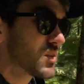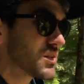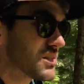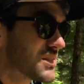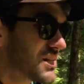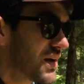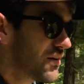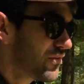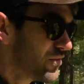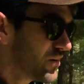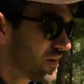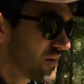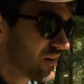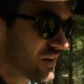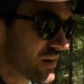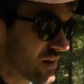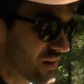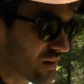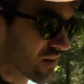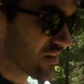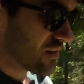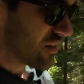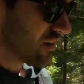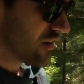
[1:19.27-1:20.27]
it's definitely
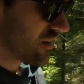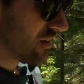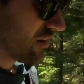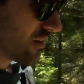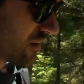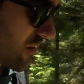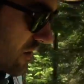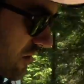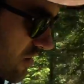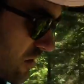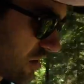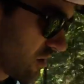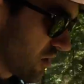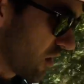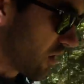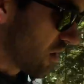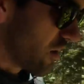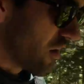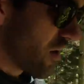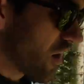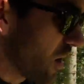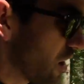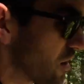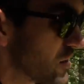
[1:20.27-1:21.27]
a
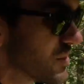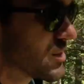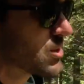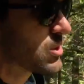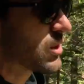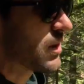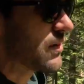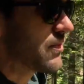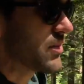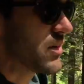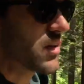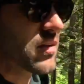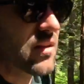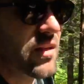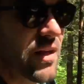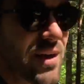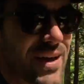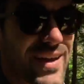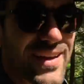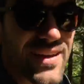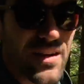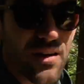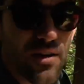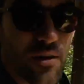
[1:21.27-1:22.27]
non-trivial
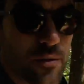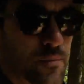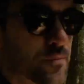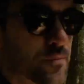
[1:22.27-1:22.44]
hike.